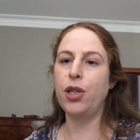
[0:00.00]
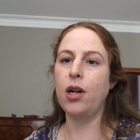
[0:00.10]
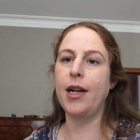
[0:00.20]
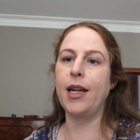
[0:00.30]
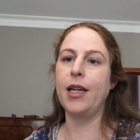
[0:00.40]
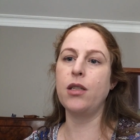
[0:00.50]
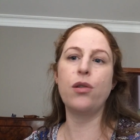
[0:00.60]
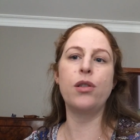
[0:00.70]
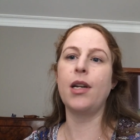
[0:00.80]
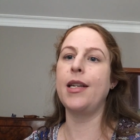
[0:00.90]
Chinese
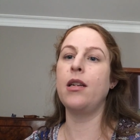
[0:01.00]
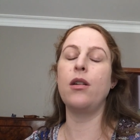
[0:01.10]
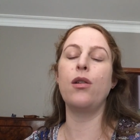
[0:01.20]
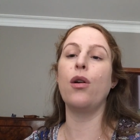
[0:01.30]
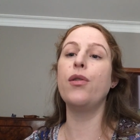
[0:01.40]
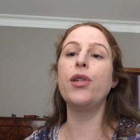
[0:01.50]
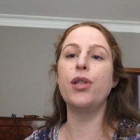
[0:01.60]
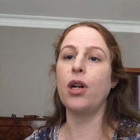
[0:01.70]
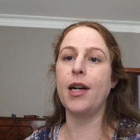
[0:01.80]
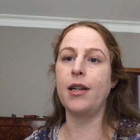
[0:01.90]
because I didn't go to
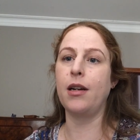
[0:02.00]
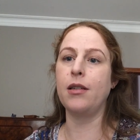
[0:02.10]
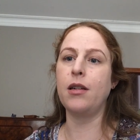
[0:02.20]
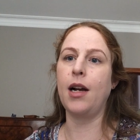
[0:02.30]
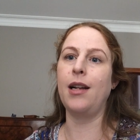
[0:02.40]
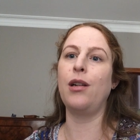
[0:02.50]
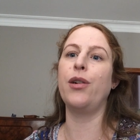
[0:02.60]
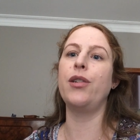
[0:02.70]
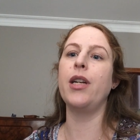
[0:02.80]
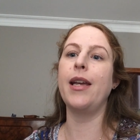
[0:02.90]
China, I
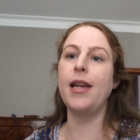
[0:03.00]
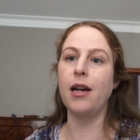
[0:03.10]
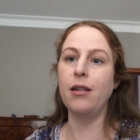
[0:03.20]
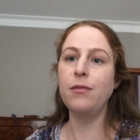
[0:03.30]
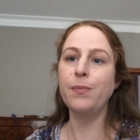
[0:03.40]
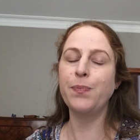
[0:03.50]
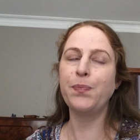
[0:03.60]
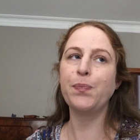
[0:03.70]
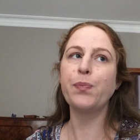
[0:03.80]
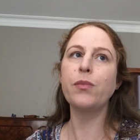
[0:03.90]
learnt here.
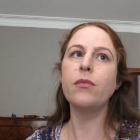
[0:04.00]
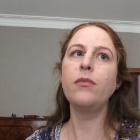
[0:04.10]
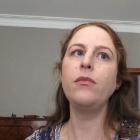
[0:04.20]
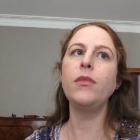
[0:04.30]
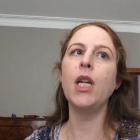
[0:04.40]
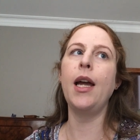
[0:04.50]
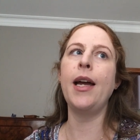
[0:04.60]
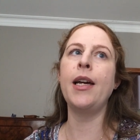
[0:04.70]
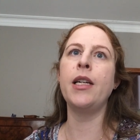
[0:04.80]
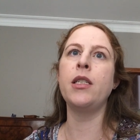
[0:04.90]

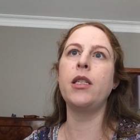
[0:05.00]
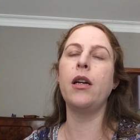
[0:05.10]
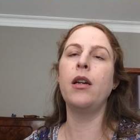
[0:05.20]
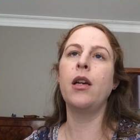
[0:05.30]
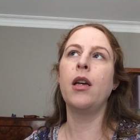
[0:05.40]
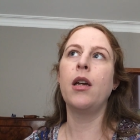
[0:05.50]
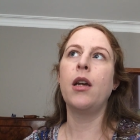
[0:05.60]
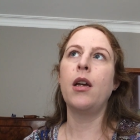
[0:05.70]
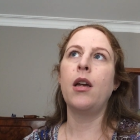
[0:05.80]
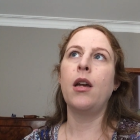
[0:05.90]
And
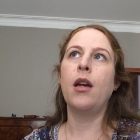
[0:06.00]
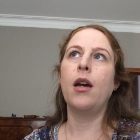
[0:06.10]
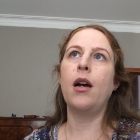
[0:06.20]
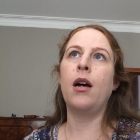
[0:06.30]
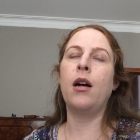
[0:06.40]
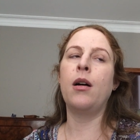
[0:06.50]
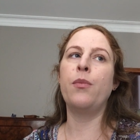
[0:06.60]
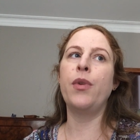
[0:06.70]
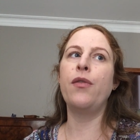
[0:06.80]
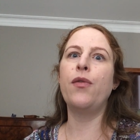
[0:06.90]

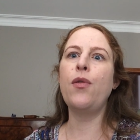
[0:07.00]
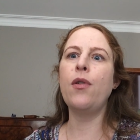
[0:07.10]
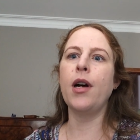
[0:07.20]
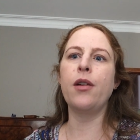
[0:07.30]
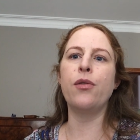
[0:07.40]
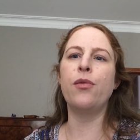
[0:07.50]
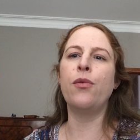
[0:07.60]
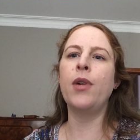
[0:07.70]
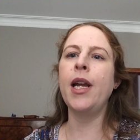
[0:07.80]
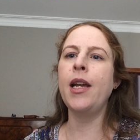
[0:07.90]
um, before I
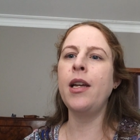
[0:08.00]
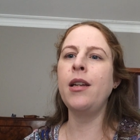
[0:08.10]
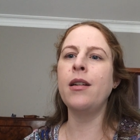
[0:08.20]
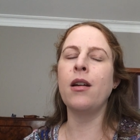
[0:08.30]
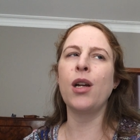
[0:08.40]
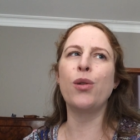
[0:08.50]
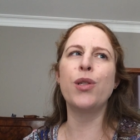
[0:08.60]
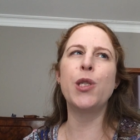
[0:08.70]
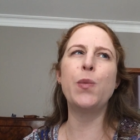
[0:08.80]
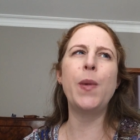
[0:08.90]
could read and I
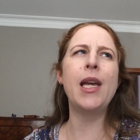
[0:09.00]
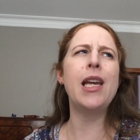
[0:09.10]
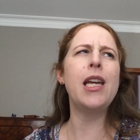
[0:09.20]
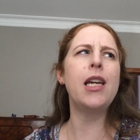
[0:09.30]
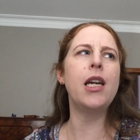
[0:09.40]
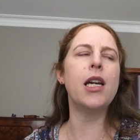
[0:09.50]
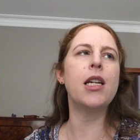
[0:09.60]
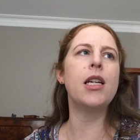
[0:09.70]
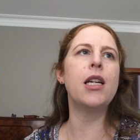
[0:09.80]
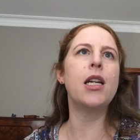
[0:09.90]
could speak,
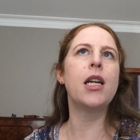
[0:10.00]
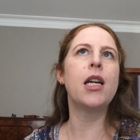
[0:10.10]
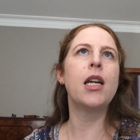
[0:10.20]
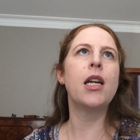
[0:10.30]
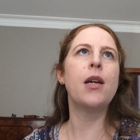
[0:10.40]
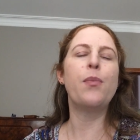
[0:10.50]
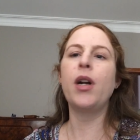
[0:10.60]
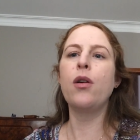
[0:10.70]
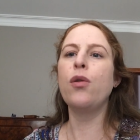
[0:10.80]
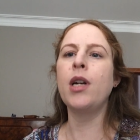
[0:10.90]
and but
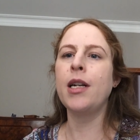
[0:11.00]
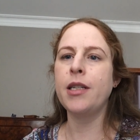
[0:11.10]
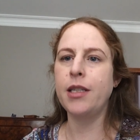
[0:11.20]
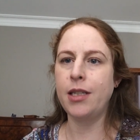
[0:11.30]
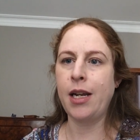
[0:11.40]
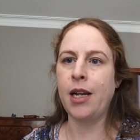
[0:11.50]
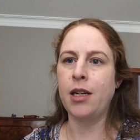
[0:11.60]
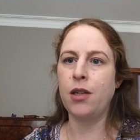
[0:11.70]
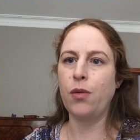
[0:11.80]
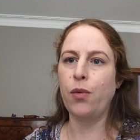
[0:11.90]
I couldn't
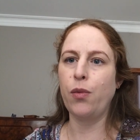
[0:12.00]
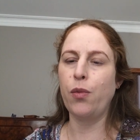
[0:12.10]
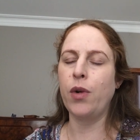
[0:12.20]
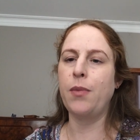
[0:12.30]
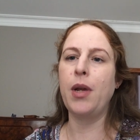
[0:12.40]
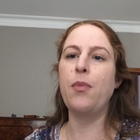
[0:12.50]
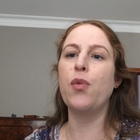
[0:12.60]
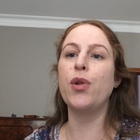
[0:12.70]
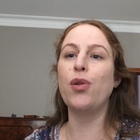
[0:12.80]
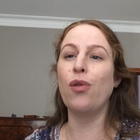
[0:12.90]
understand when
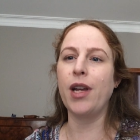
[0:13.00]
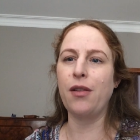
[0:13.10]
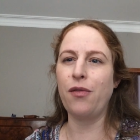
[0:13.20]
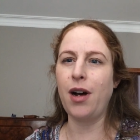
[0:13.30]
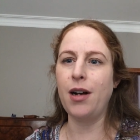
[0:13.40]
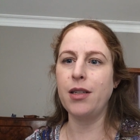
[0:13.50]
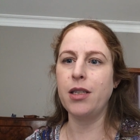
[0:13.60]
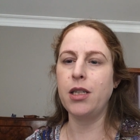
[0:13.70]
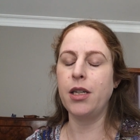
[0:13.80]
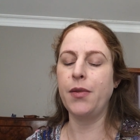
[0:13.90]
people were talking
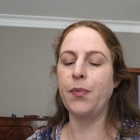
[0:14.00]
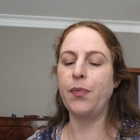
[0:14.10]
fast.